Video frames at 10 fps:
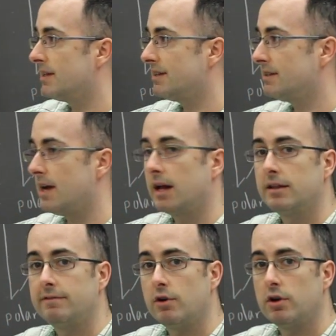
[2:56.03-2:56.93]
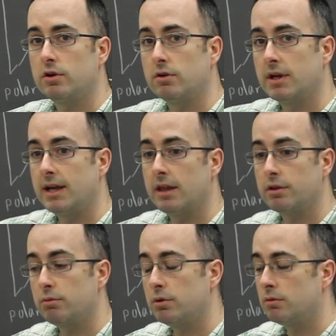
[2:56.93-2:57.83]
that's exactly vertical can get
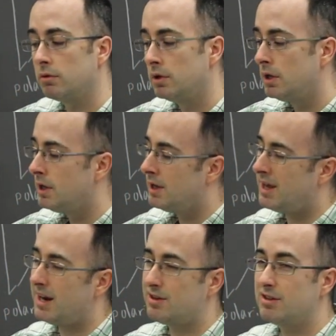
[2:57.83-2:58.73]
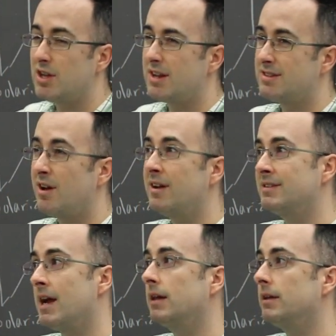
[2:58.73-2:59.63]
through. And it turns out it's not
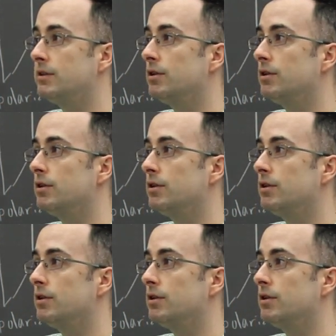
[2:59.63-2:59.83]
exactly